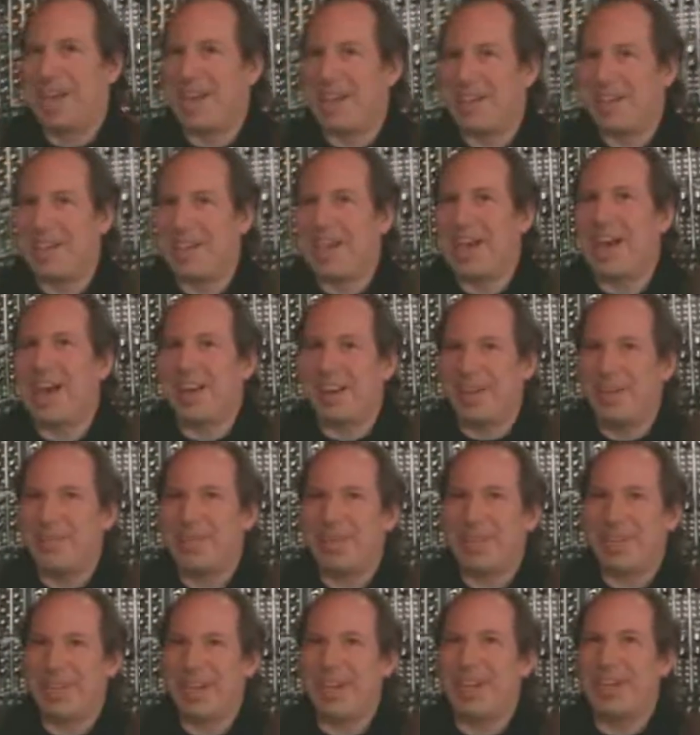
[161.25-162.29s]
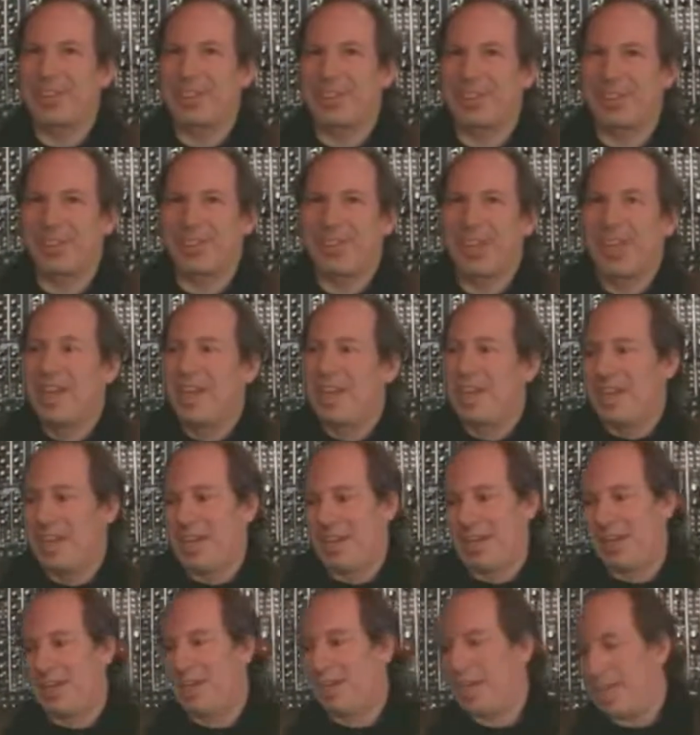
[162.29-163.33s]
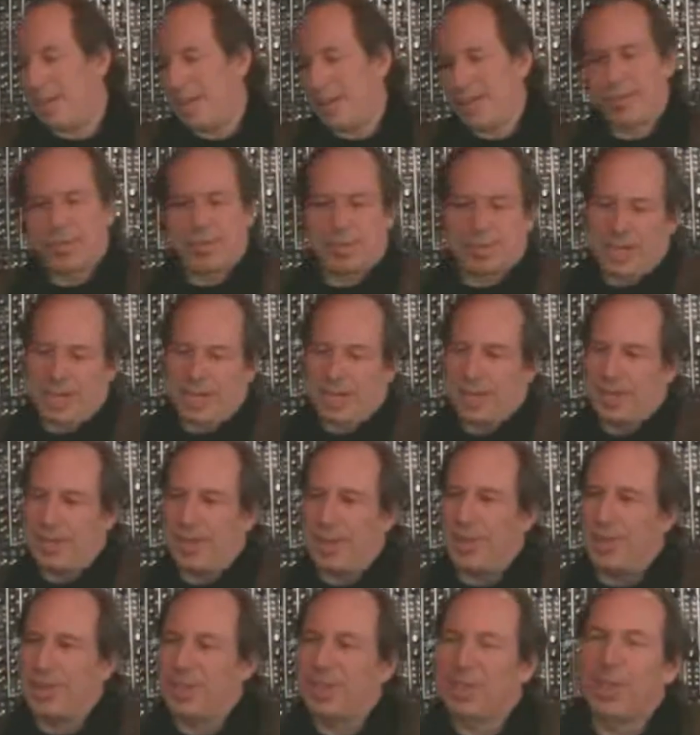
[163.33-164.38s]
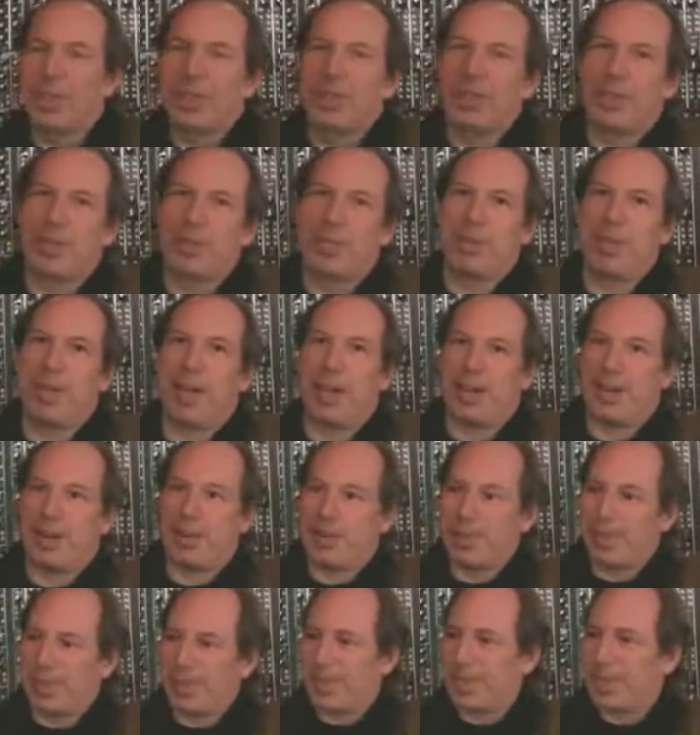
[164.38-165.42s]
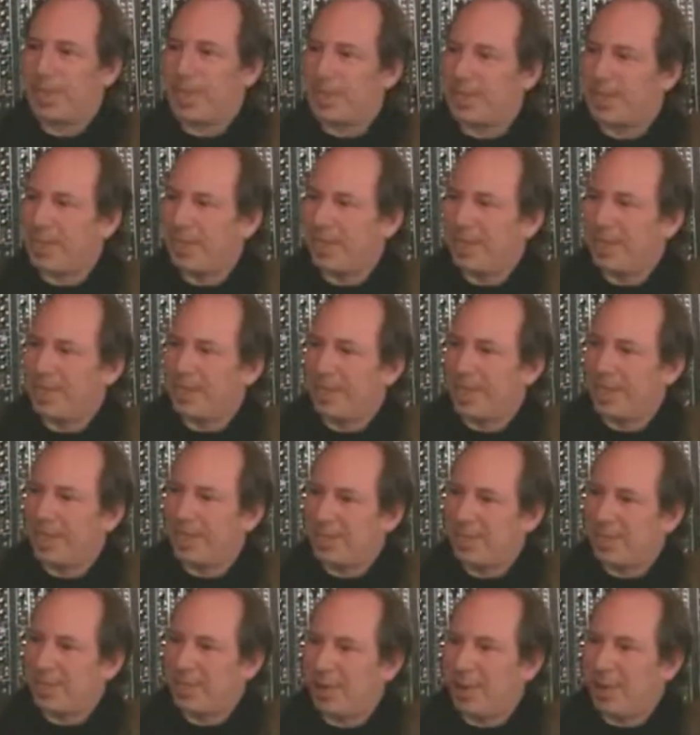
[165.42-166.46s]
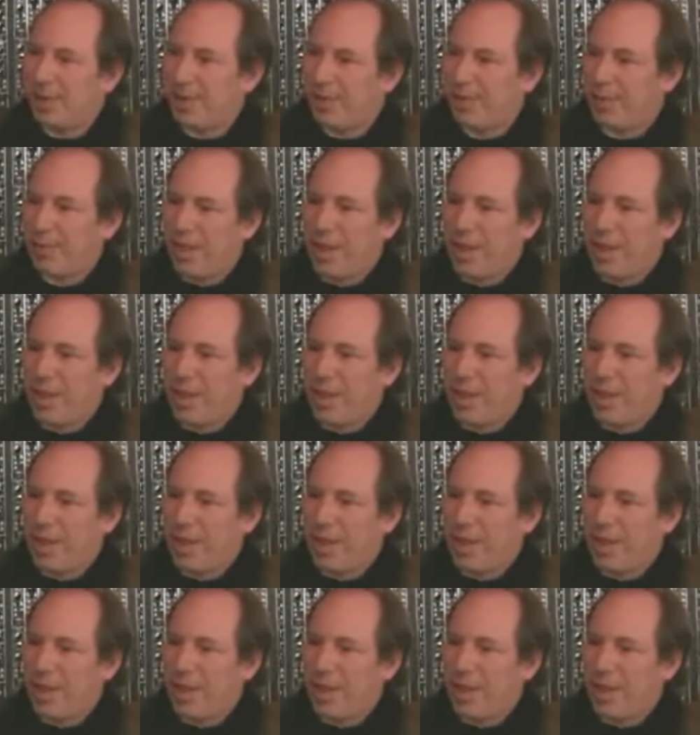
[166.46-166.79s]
There are limitations. And at the end of the day, you go to the piano, which is 600 years of